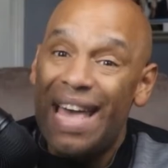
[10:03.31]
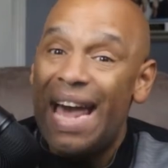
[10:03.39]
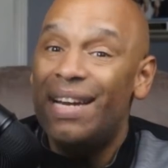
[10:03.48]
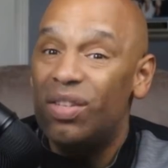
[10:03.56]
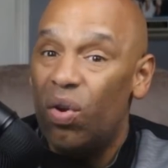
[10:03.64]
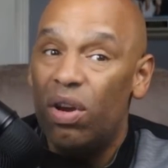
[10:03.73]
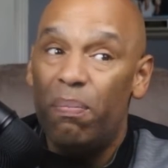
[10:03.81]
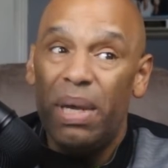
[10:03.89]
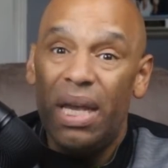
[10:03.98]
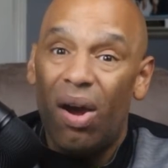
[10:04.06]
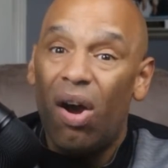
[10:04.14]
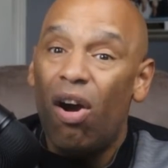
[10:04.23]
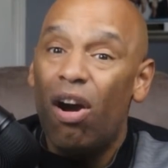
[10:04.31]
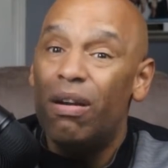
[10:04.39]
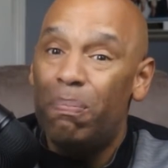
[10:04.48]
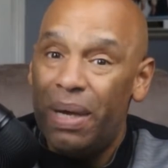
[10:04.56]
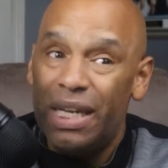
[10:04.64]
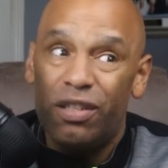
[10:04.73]
that is going to be a
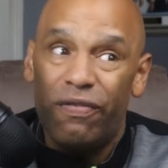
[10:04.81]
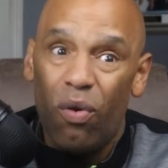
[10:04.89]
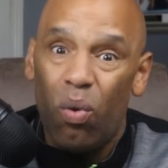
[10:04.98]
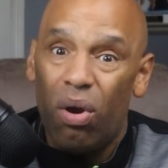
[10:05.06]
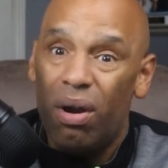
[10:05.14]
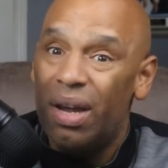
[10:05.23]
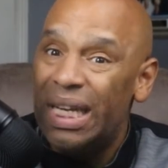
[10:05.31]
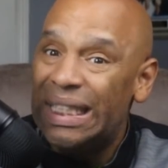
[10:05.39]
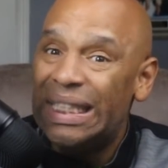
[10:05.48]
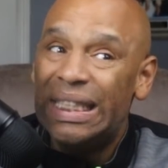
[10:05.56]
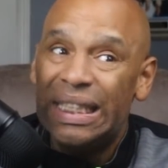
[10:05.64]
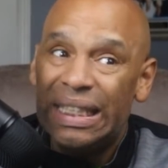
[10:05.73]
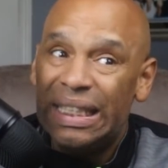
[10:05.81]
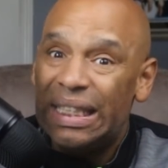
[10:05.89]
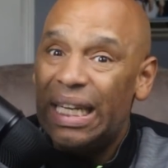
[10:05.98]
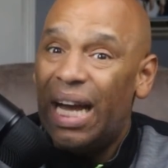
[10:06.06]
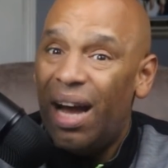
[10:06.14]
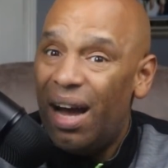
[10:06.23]
hard pitch for
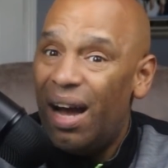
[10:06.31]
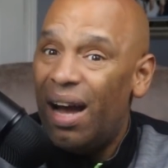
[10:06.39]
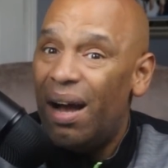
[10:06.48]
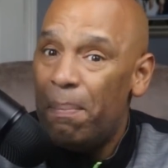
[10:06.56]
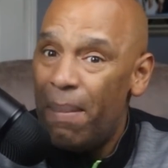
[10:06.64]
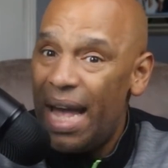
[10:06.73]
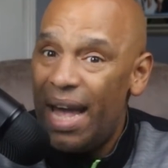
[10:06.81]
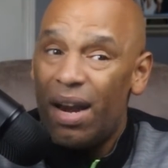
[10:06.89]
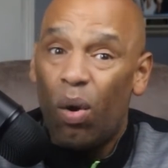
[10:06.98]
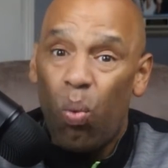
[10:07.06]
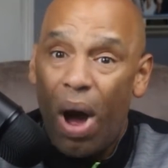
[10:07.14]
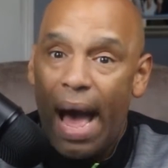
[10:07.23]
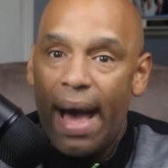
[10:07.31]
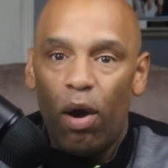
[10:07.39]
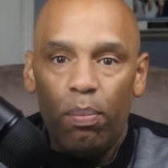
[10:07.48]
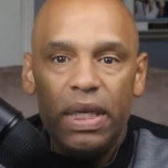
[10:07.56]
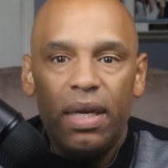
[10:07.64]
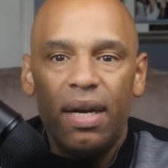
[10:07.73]
uh man a while
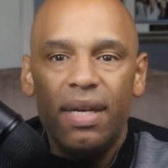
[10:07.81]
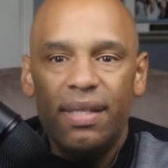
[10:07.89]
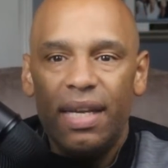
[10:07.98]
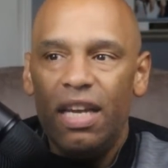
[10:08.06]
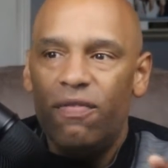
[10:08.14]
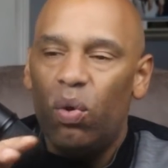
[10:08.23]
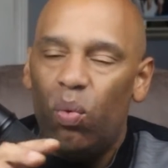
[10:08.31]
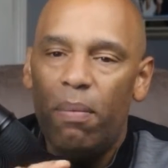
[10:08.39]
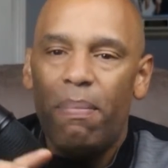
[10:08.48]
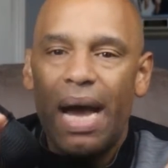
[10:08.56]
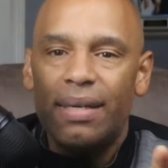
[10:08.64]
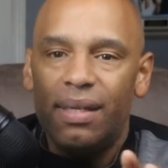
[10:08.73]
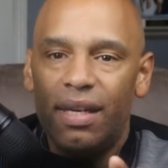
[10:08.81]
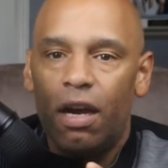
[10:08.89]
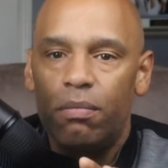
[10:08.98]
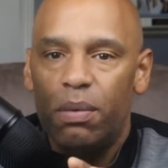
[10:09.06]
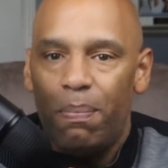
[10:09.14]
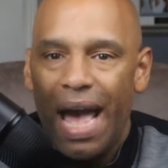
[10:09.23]
because even when boxing
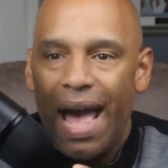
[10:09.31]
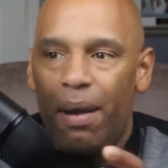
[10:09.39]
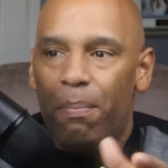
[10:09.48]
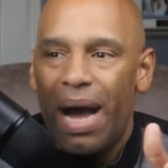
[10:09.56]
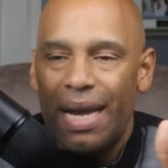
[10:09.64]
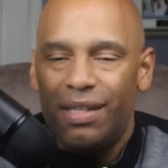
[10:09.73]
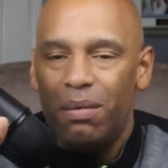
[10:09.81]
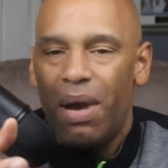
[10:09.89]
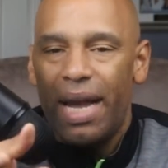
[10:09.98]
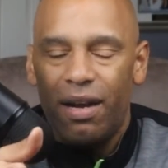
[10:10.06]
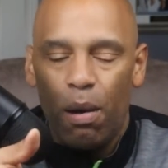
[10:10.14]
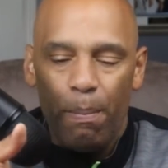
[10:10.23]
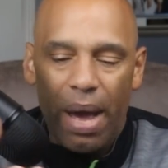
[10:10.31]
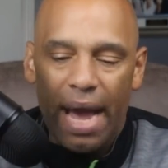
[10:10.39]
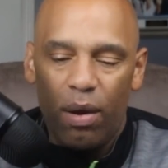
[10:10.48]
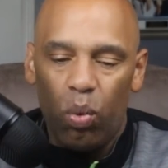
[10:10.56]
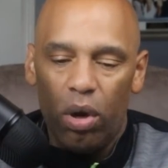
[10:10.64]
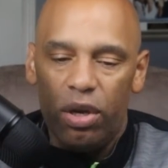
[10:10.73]
comes back boxing might come
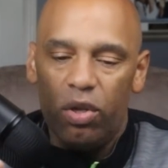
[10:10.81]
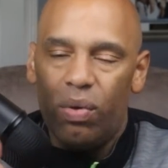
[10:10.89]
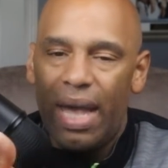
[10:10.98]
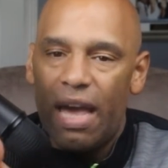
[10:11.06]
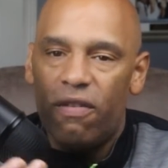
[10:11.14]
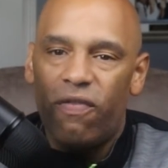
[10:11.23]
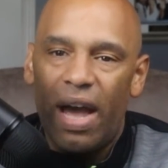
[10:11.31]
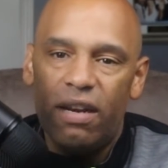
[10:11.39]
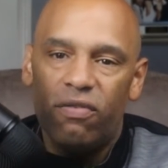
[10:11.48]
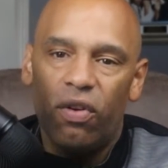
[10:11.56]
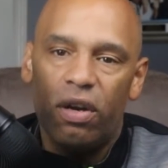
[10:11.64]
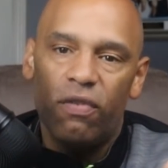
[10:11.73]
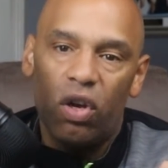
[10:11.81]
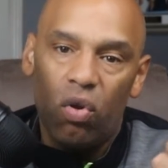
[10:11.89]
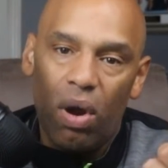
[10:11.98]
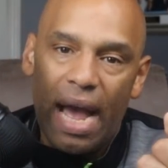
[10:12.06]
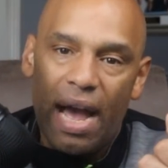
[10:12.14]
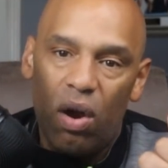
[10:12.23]
back where you can't fight in front of a
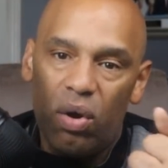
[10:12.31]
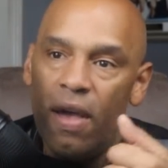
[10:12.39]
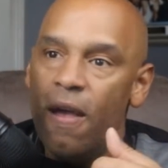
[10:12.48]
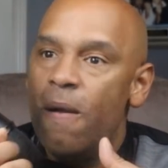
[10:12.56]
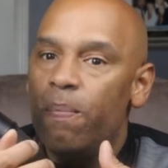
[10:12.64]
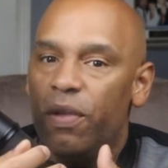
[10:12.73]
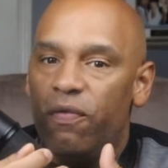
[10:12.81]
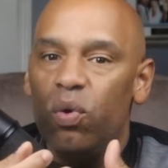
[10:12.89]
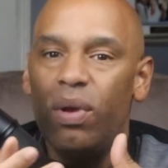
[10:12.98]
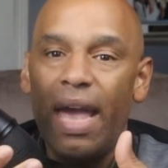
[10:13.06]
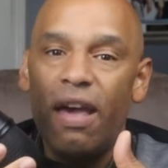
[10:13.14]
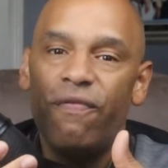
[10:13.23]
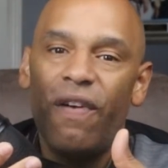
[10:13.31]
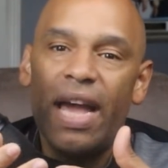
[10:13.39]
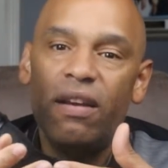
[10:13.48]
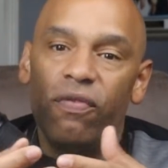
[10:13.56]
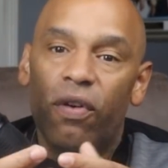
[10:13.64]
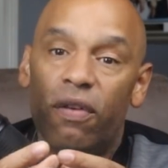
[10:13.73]
crowd if you can't fight
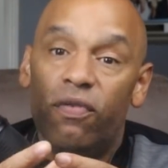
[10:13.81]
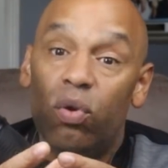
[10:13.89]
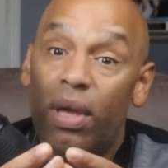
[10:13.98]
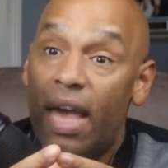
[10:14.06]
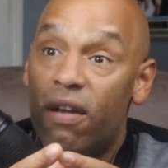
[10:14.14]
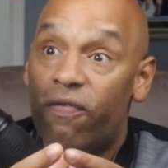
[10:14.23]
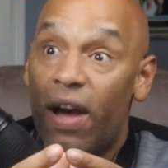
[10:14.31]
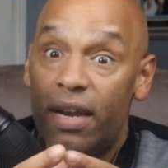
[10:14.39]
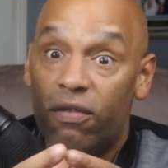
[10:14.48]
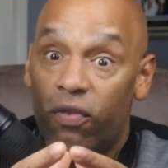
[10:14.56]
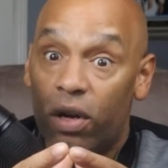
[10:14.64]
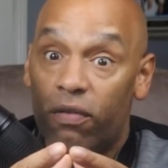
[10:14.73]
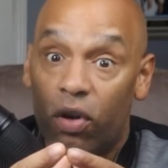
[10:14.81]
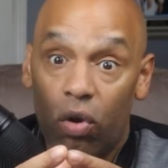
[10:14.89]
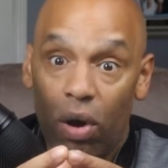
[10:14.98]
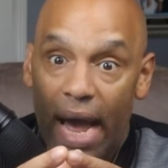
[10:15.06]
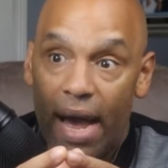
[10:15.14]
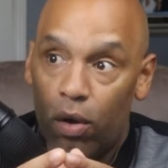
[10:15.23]
in front if you can't fight in front of a
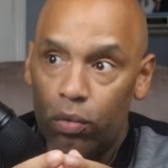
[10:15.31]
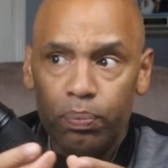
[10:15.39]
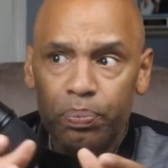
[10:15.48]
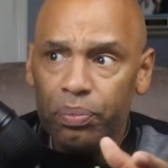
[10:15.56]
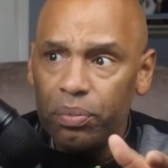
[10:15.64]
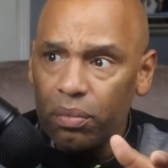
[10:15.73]
crowd